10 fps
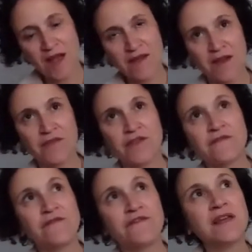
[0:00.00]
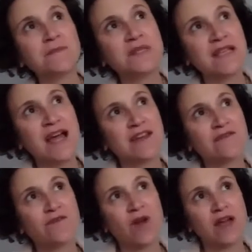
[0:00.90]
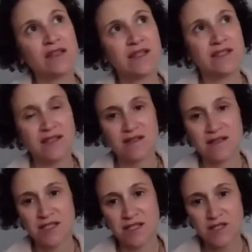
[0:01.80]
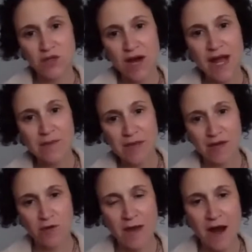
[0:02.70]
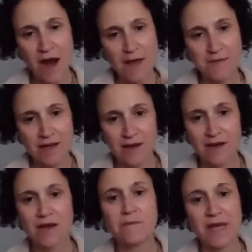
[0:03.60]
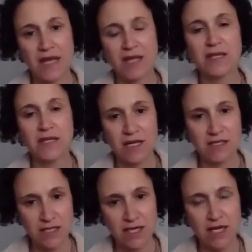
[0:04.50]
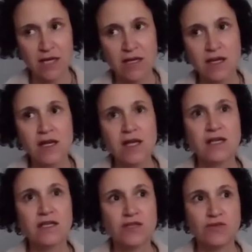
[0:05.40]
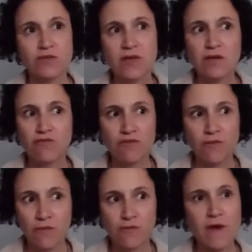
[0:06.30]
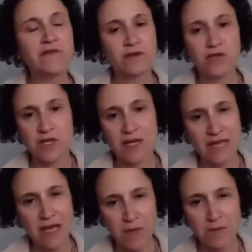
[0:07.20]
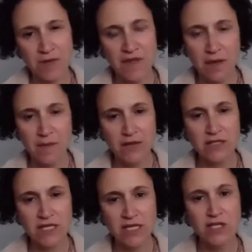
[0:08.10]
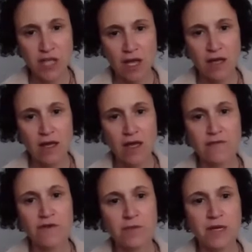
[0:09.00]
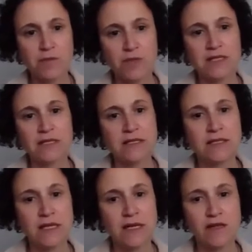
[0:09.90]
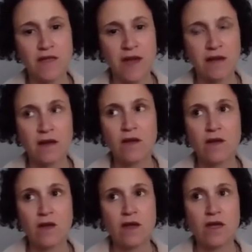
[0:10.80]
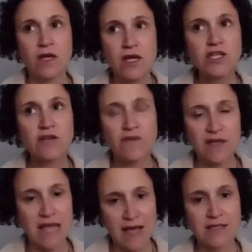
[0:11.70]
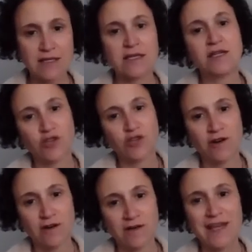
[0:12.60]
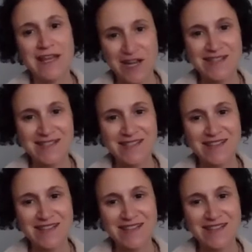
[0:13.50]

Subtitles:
the flip side of what Lisa is describing, or perhaps like a companion idea, is to really revolutionize how people think about teaching, and for people to see that each of us has a teacher in us.